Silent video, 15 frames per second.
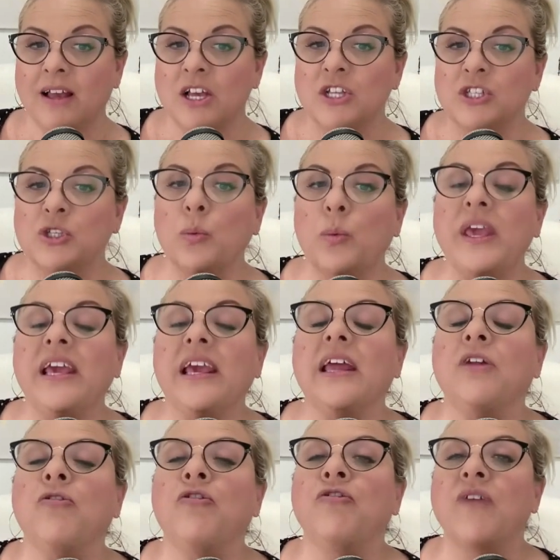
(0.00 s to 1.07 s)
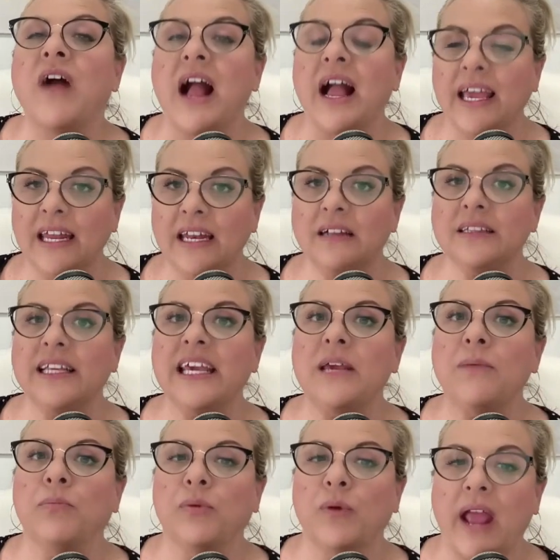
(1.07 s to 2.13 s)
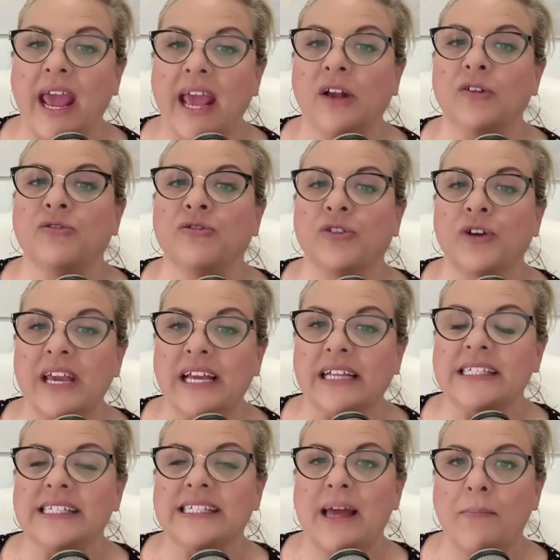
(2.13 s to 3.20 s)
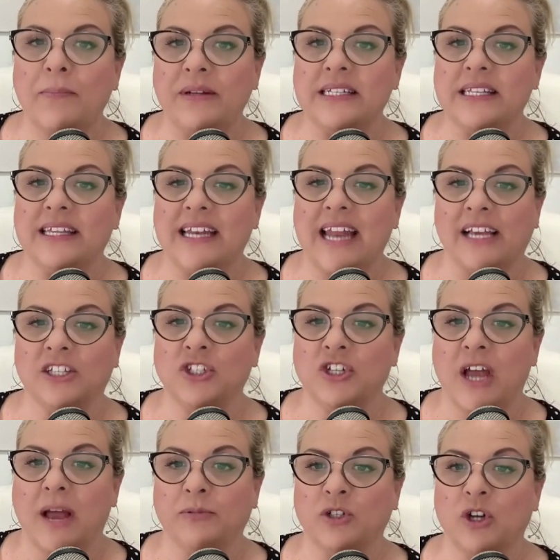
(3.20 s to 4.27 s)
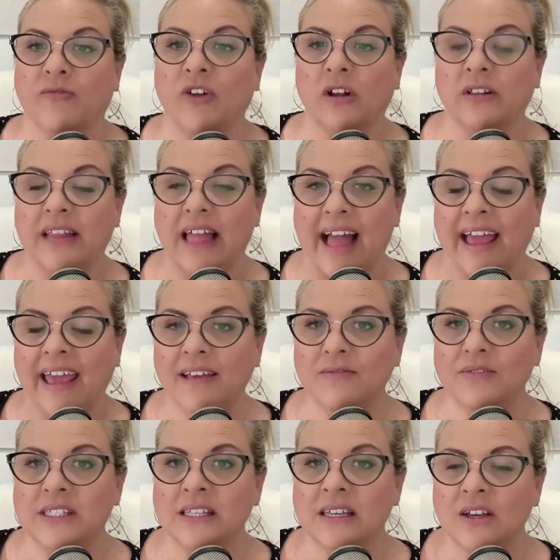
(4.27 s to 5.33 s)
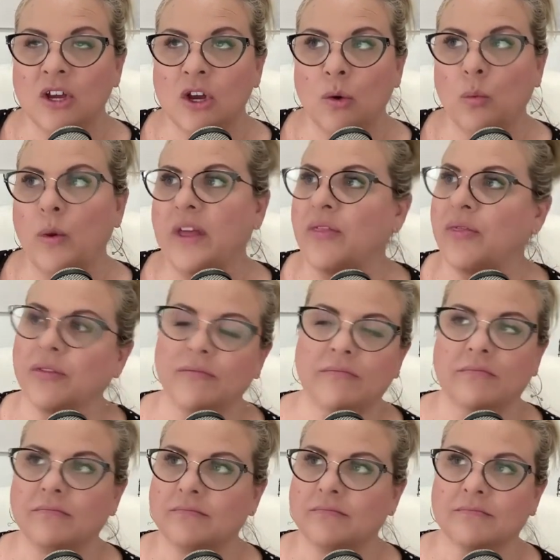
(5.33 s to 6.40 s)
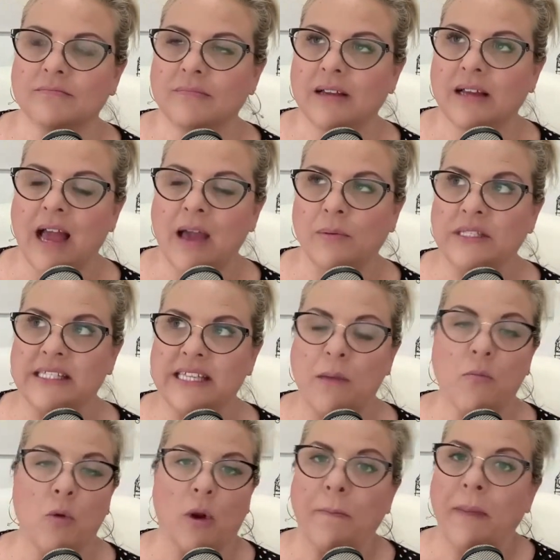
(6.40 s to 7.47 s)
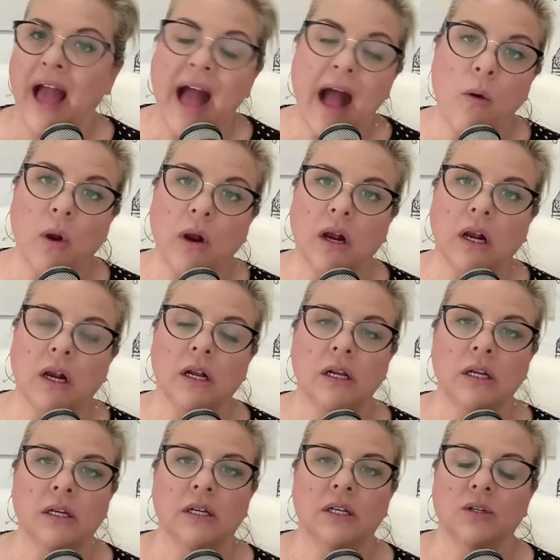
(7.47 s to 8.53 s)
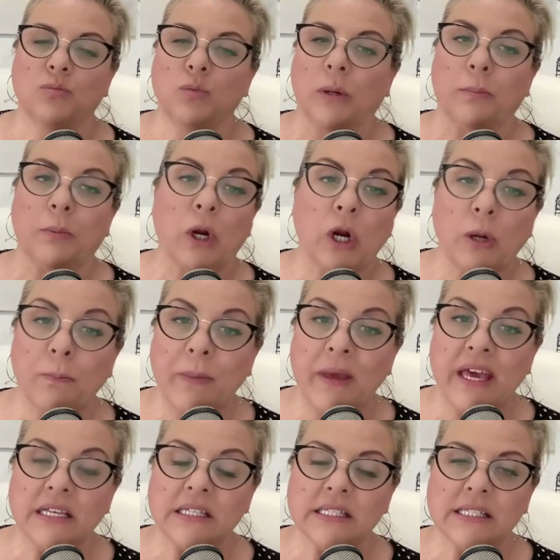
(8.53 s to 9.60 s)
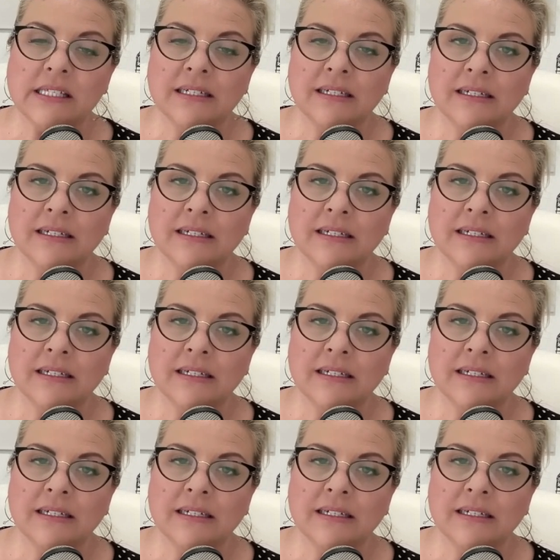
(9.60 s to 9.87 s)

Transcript: so we can finally break free and step into the next chapter of our lives with, I would say, more power, more purpose.